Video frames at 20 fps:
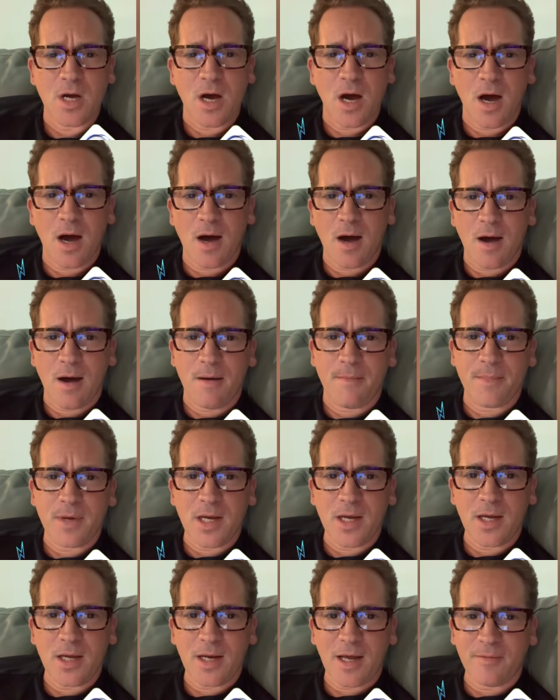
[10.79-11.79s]
Um,
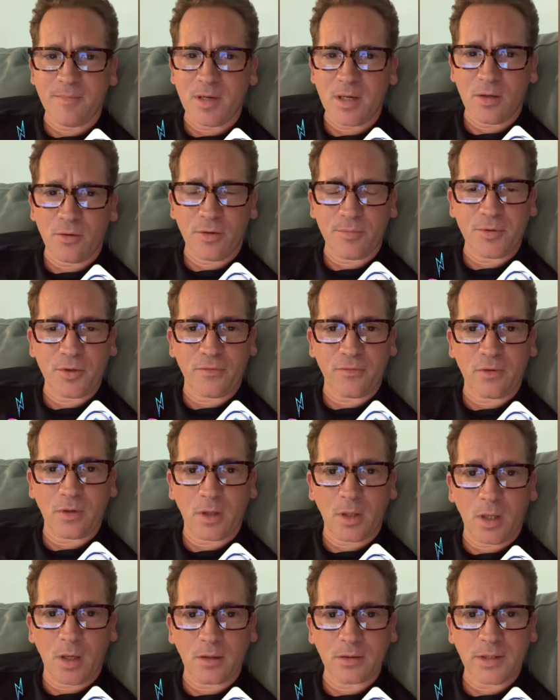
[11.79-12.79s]
and I've been in crypto for a
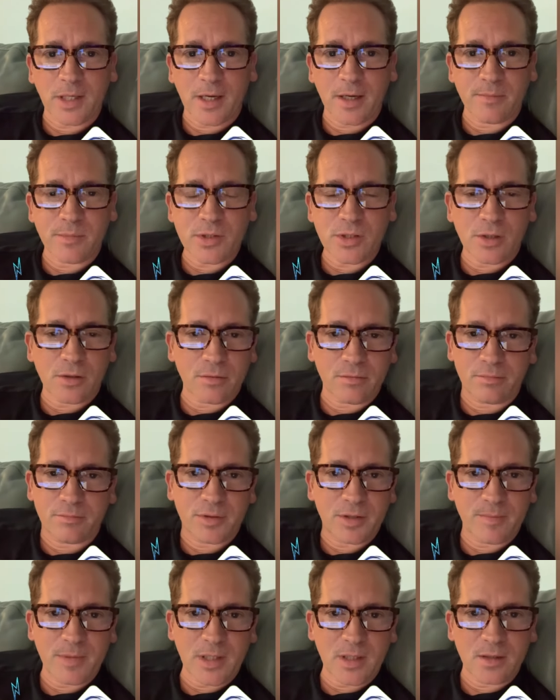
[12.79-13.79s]
long time, so
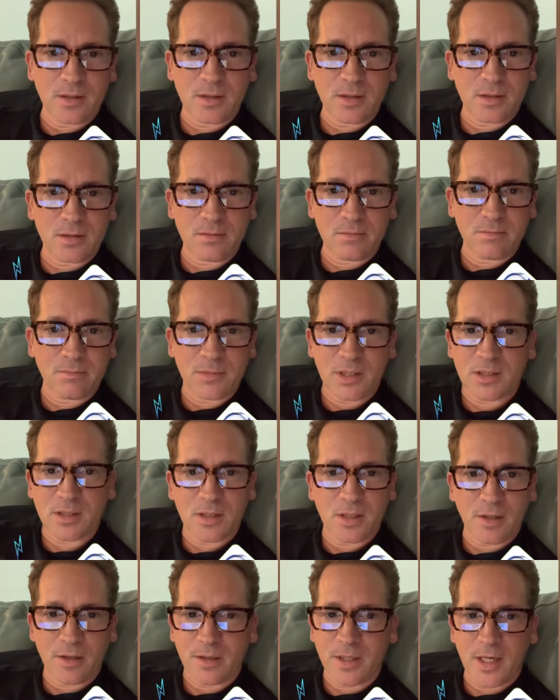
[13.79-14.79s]
to me, it's just
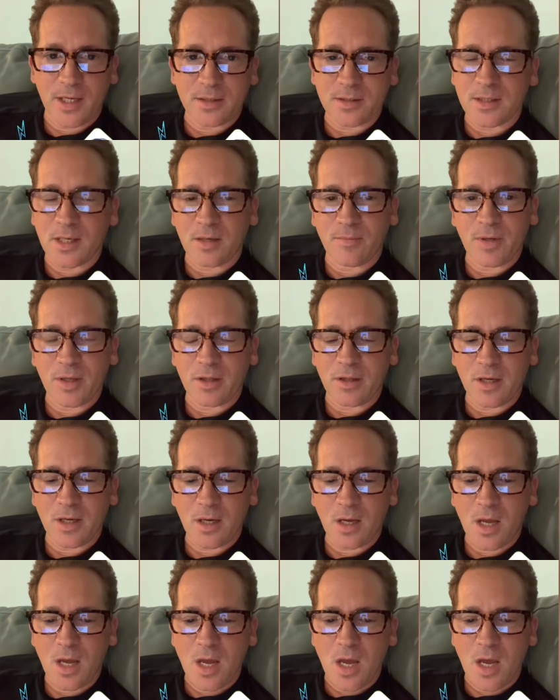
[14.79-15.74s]
another day. It's not a big thing.